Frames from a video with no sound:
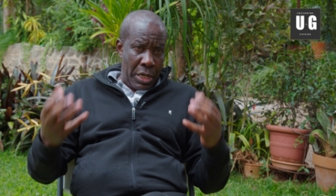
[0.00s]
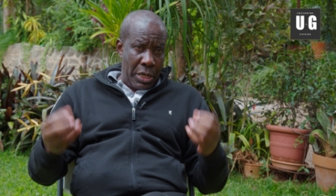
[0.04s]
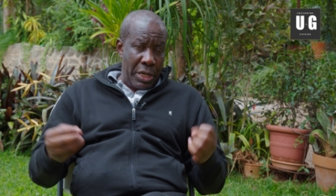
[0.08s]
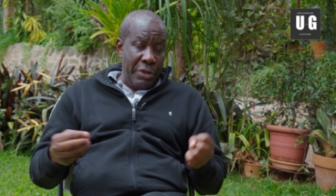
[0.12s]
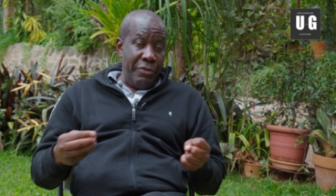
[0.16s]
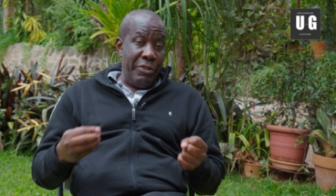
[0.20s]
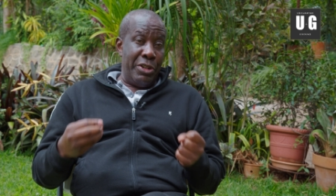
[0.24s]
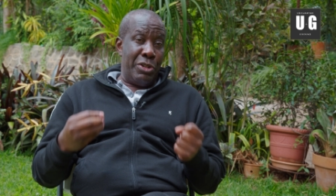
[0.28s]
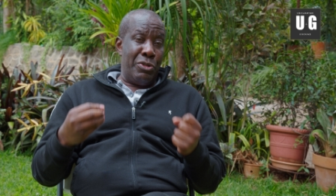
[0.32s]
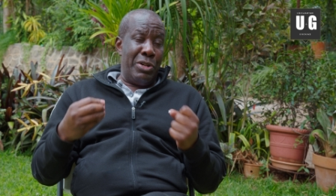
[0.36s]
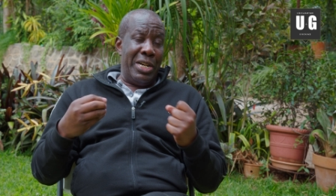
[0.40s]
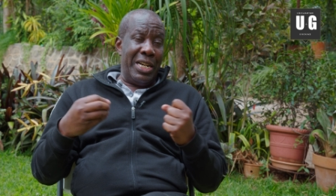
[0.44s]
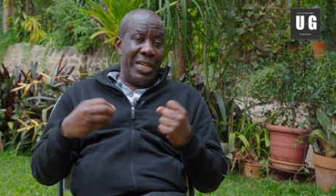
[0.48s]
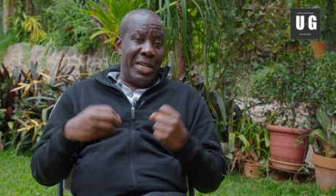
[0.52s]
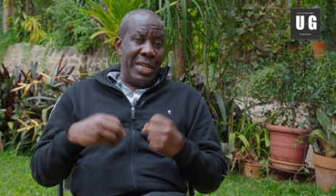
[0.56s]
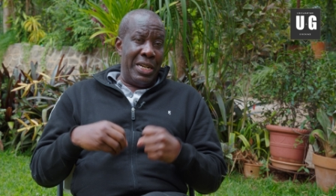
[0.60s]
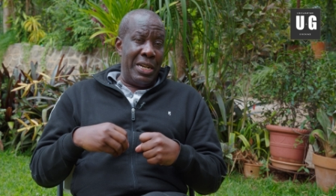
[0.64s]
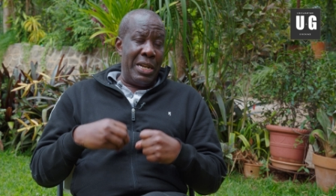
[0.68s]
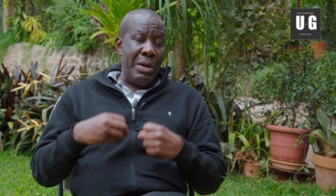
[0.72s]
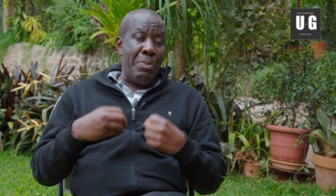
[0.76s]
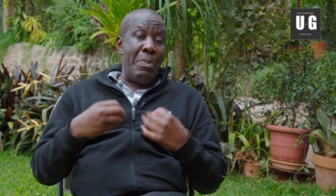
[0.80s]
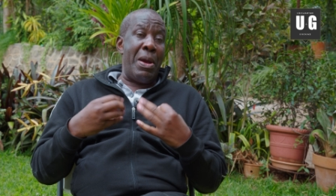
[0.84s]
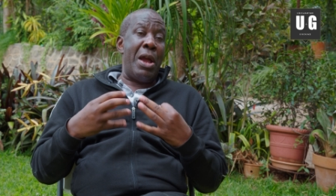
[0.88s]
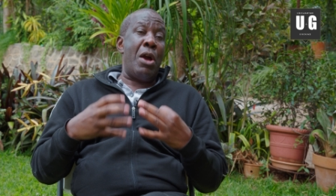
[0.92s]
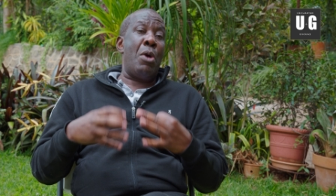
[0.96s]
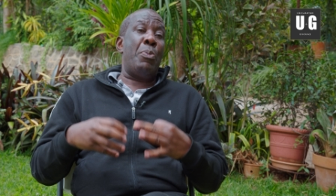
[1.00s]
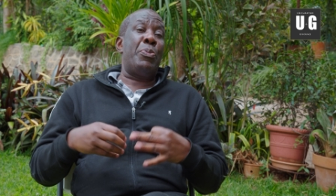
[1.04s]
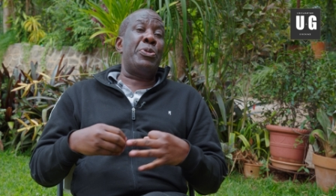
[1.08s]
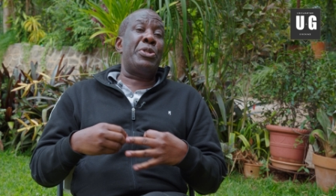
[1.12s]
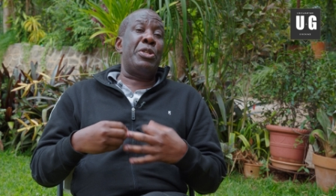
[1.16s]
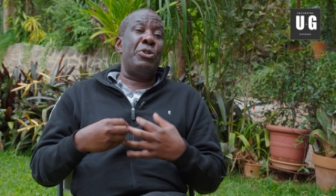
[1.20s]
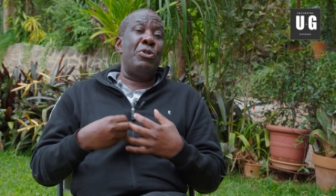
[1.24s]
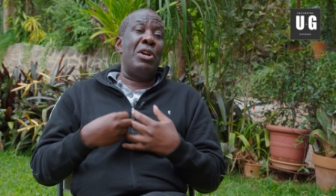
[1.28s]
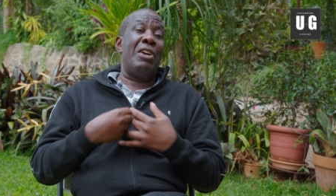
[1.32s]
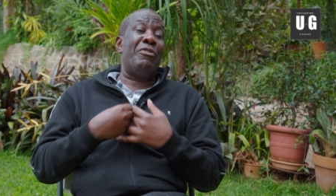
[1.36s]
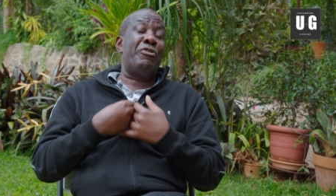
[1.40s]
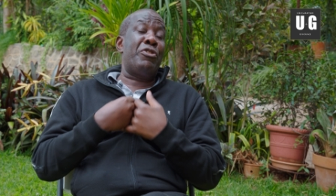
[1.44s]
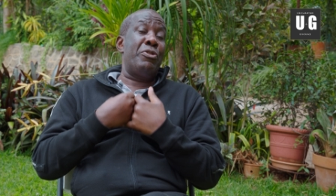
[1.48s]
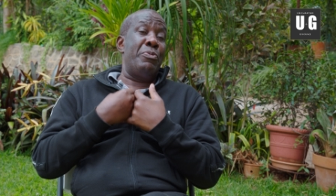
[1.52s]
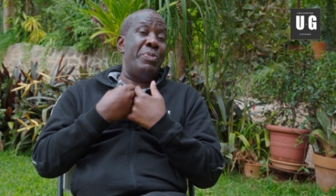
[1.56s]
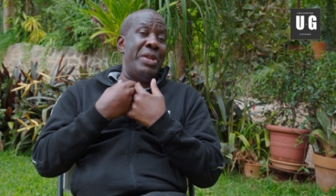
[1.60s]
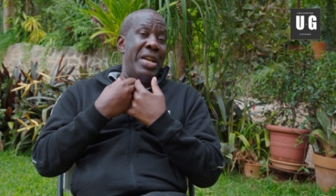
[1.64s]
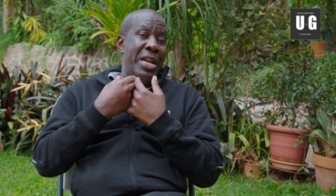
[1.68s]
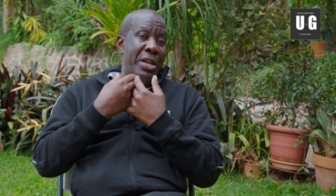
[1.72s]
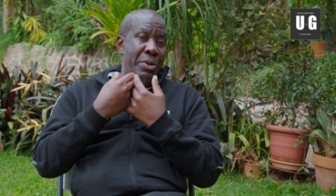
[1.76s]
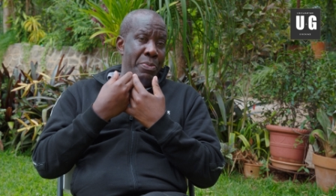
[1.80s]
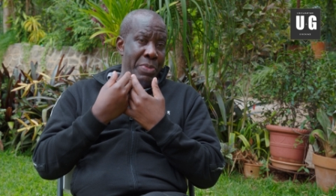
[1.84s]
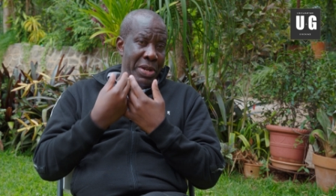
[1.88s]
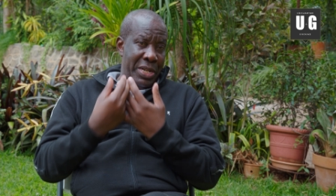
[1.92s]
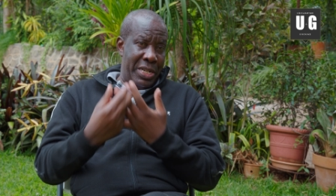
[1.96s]
even to get in a biopsy, you have to be
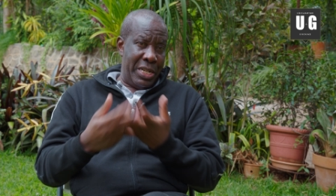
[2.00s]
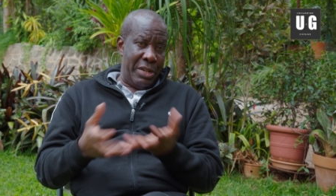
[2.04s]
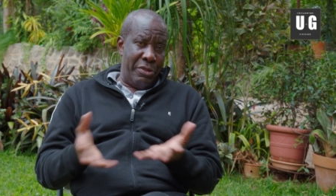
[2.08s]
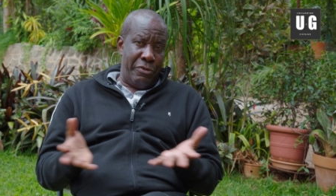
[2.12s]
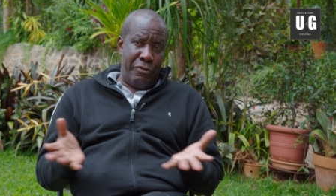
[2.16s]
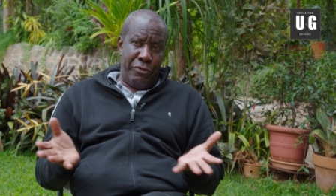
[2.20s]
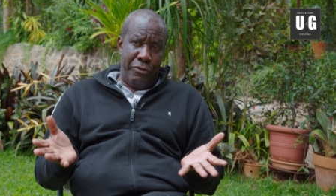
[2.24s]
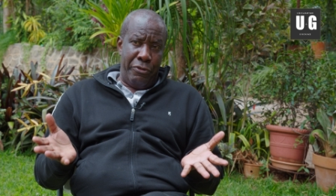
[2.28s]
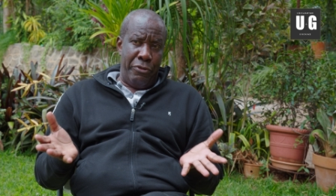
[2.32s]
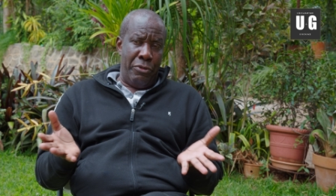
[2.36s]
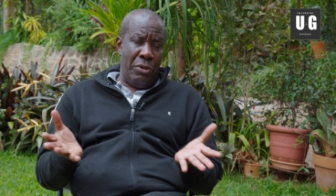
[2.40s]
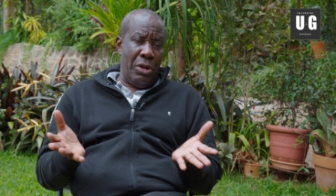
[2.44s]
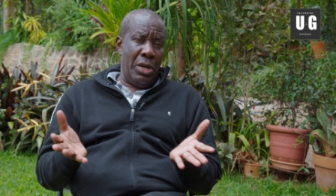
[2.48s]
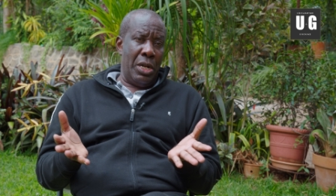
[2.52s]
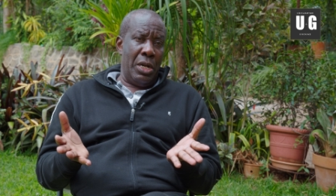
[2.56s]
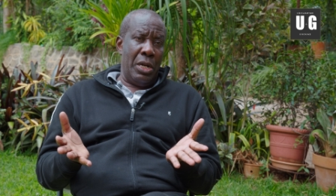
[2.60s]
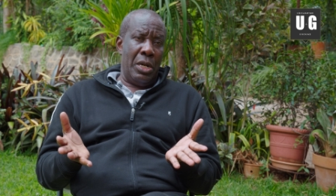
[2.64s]
admitted full